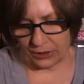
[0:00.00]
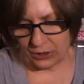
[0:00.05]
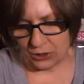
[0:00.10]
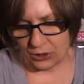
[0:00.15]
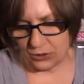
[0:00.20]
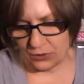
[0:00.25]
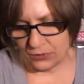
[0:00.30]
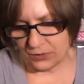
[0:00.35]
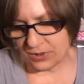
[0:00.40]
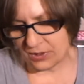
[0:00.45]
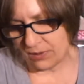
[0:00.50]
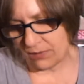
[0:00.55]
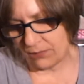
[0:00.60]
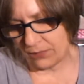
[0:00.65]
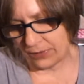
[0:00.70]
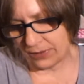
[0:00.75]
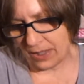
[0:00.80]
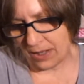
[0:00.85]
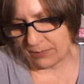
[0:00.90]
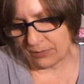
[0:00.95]
cute. So I
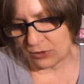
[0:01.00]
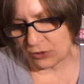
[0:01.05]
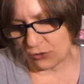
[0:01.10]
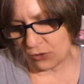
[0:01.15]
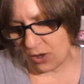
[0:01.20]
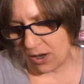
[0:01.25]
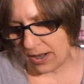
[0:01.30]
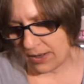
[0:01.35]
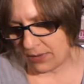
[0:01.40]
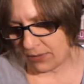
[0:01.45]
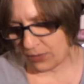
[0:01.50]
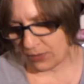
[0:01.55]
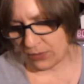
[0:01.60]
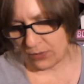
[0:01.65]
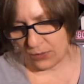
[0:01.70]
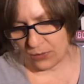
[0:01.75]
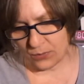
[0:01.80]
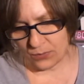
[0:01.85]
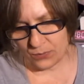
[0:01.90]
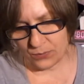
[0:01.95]
figured I would try
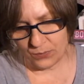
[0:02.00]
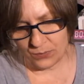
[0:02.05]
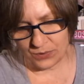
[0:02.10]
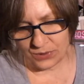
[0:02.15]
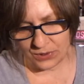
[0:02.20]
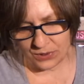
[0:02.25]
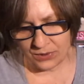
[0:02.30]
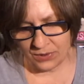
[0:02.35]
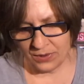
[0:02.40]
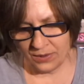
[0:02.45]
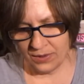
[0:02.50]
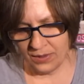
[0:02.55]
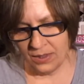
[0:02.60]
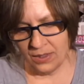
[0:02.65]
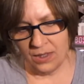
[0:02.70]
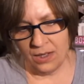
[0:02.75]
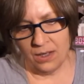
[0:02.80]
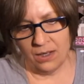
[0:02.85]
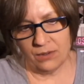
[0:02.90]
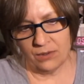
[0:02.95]
those
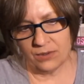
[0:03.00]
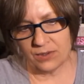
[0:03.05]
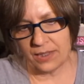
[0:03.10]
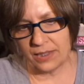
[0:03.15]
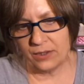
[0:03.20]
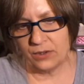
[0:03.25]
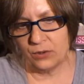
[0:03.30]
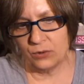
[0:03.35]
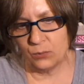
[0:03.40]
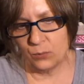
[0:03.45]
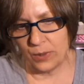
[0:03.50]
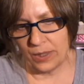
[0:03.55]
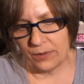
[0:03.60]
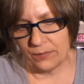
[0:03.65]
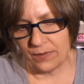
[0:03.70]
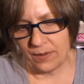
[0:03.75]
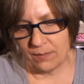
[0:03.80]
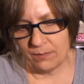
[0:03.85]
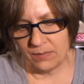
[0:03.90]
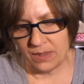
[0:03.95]
because I could wear
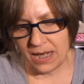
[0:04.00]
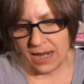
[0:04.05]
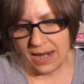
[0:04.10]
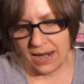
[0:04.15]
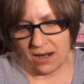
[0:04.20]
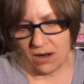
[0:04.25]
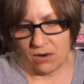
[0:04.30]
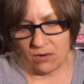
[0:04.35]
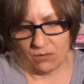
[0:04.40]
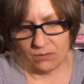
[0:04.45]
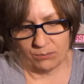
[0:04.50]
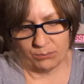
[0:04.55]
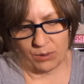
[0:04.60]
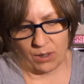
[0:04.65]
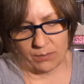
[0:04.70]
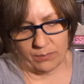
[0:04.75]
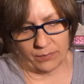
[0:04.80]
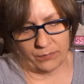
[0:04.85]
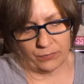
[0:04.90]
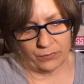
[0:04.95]
them now
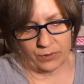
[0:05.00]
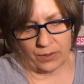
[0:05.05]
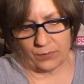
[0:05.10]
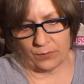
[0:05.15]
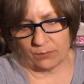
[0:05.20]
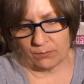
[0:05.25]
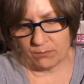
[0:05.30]
probably for another